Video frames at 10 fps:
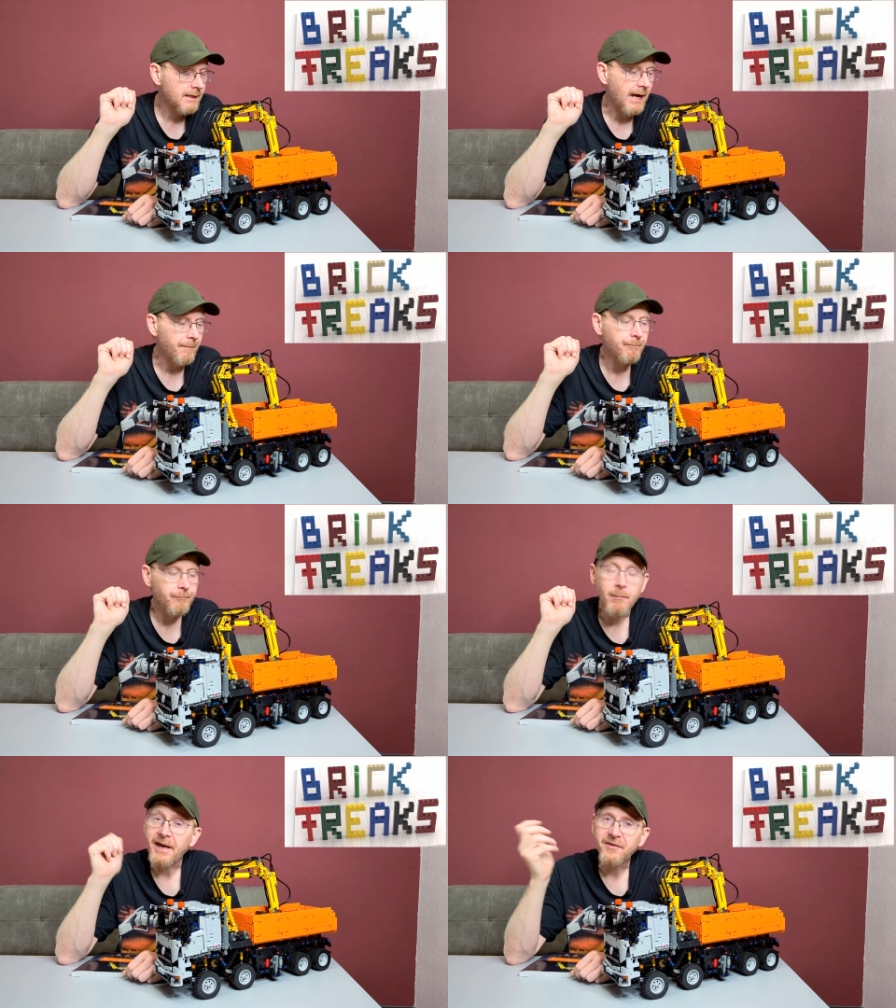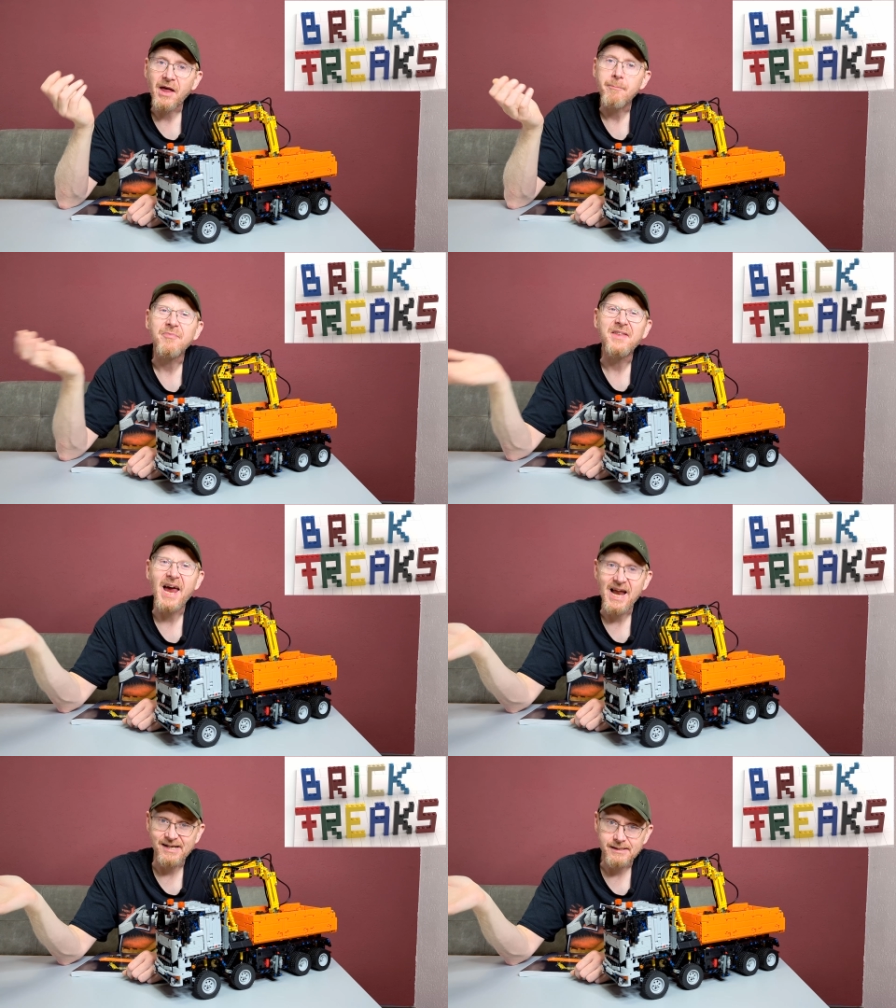yeah, make them
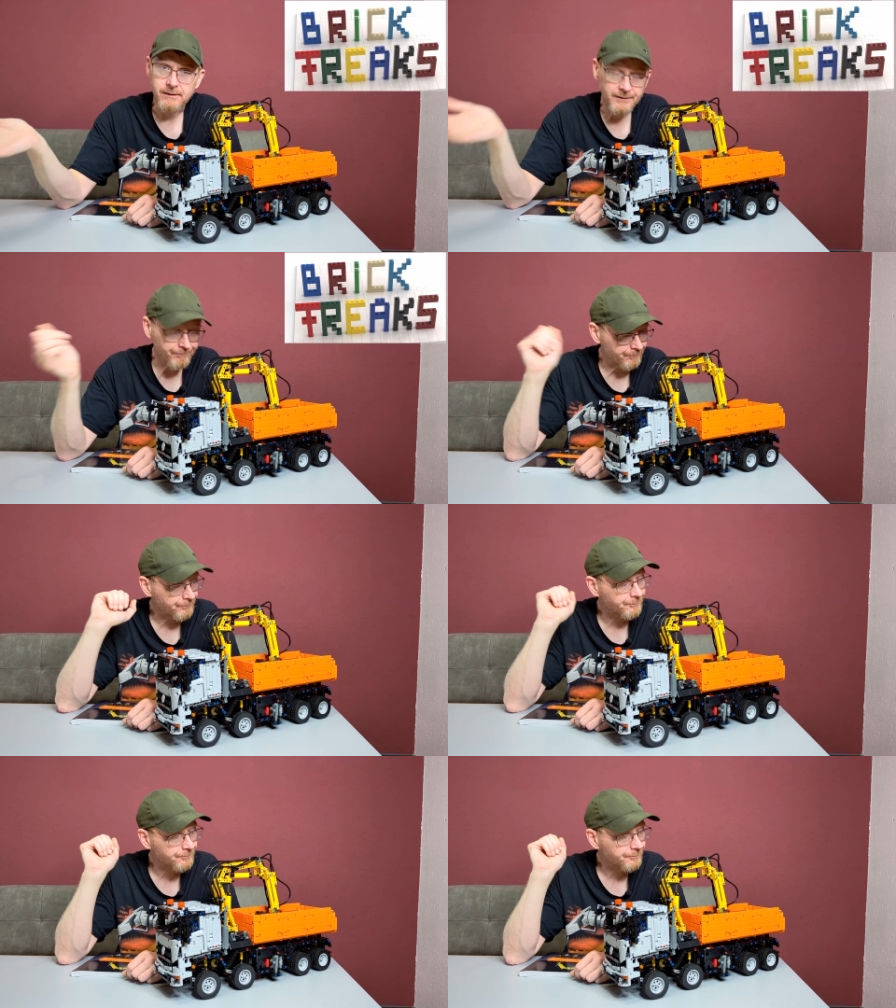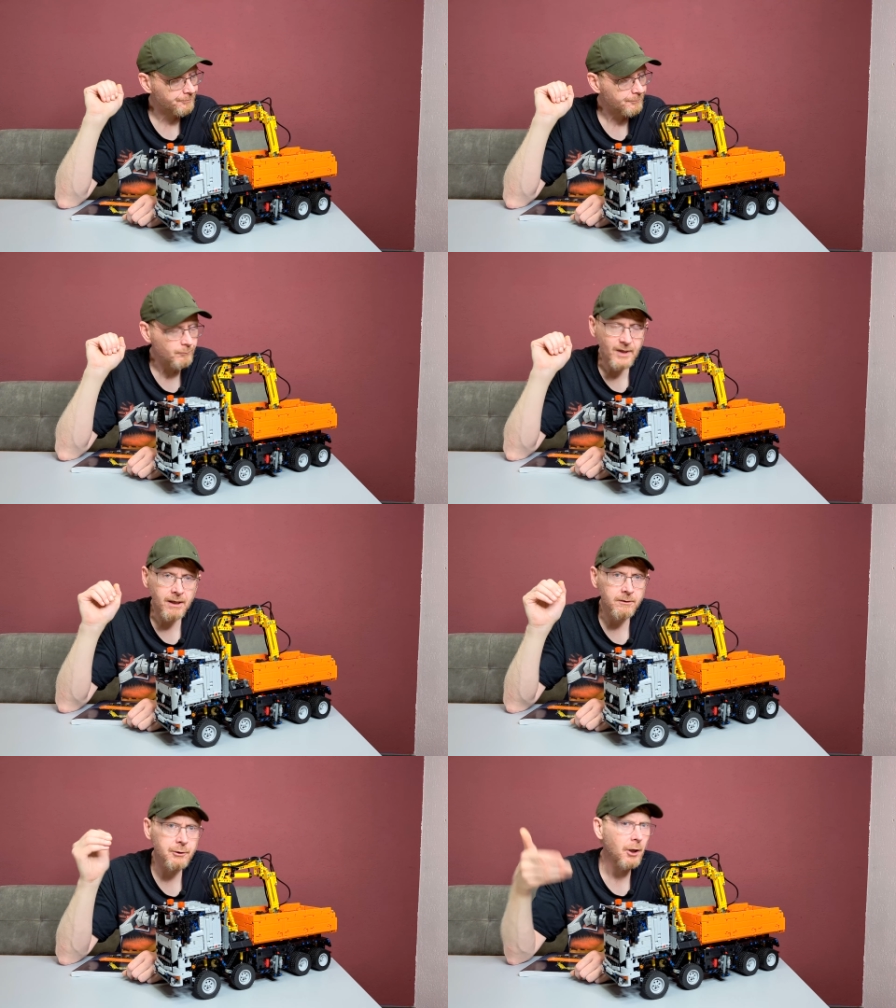dead.
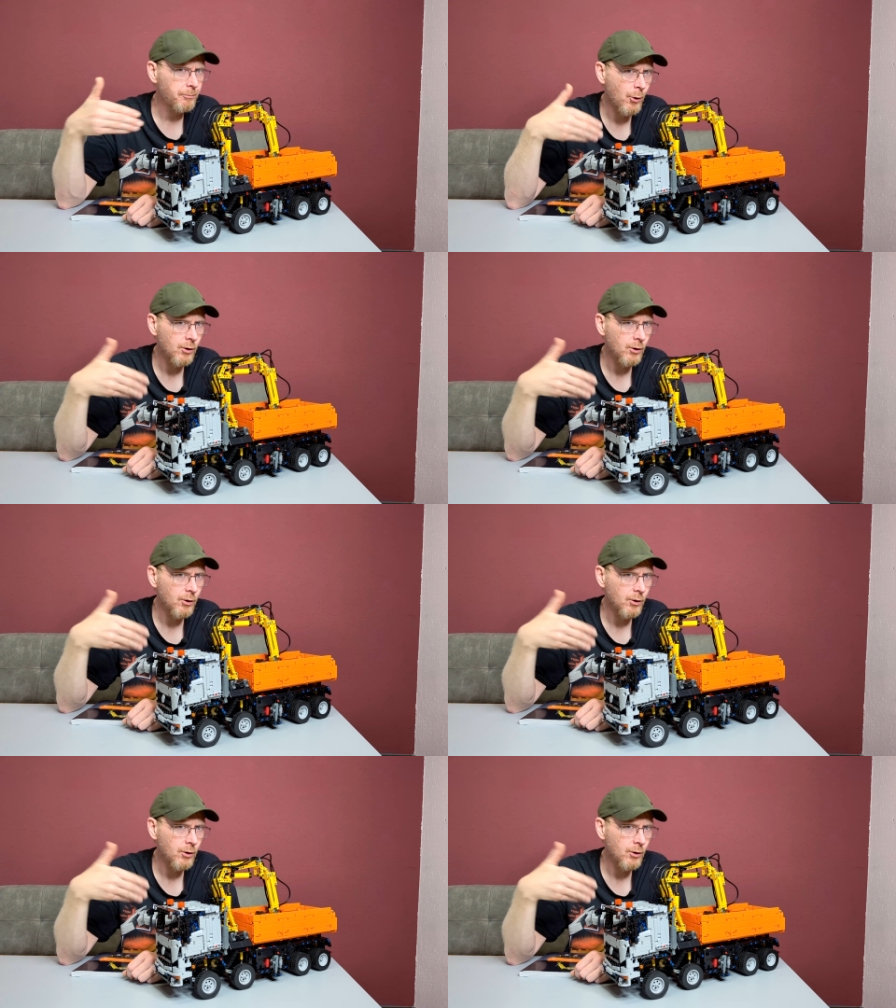Not